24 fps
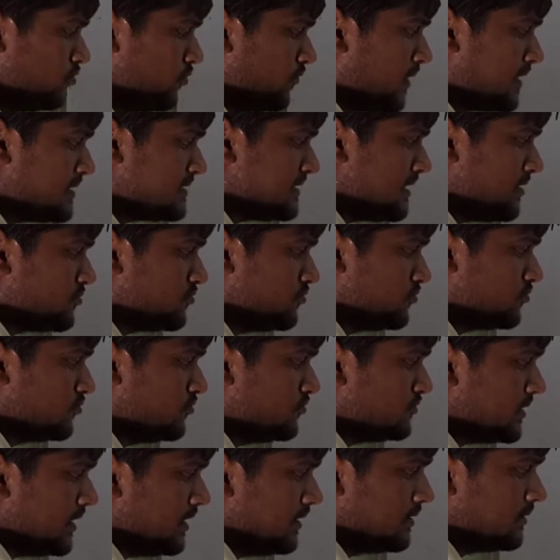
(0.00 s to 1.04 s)
1s are 2
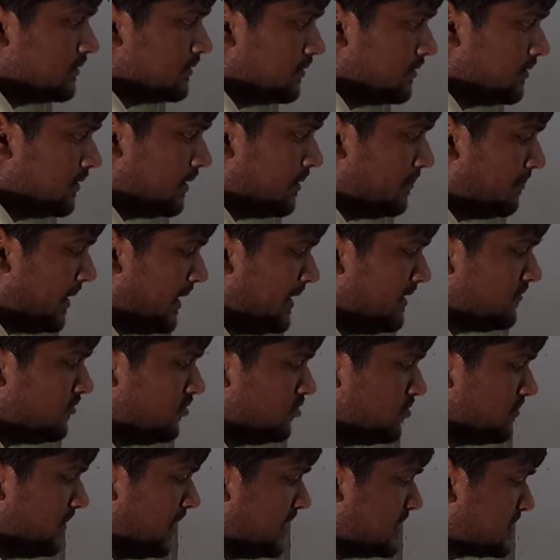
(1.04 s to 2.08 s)
2s are minus
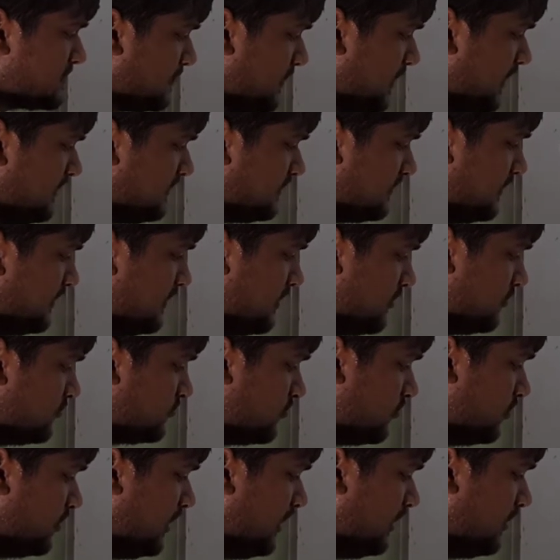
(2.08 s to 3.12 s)
into minus plus.
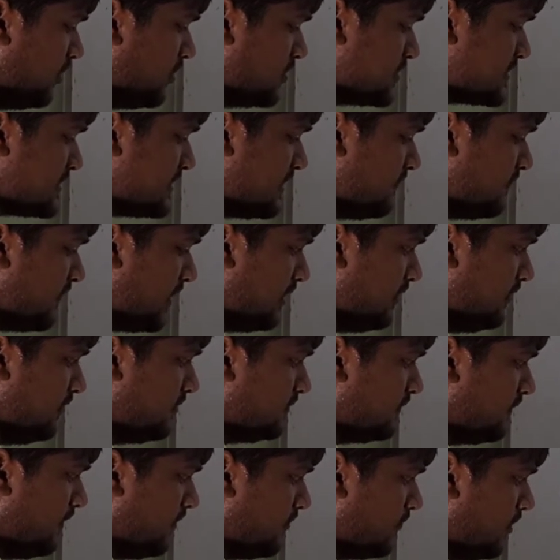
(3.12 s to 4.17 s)
So E naught cell value
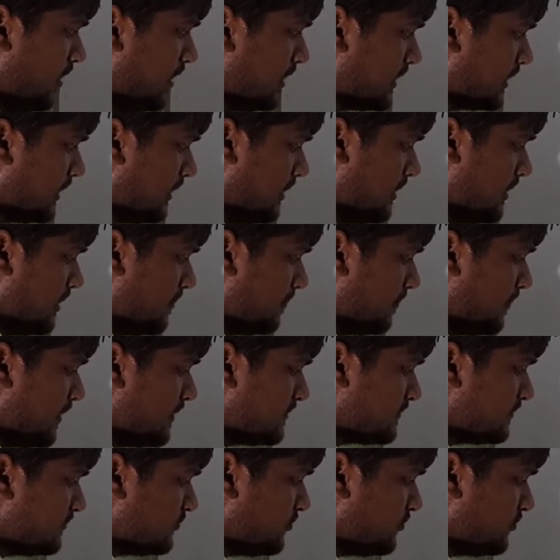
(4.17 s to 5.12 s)
is equal to plus